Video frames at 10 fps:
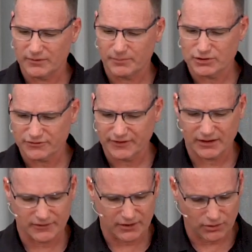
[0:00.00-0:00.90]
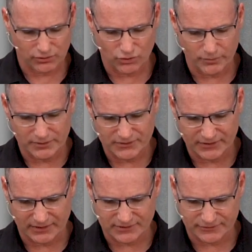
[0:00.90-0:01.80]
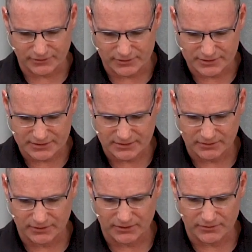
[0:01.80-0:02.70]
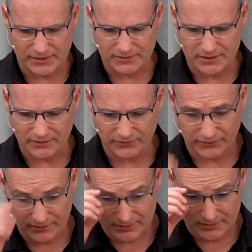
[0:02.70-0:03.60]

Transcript: Put your finger there. Go to Romans 6 first. I want you to read this.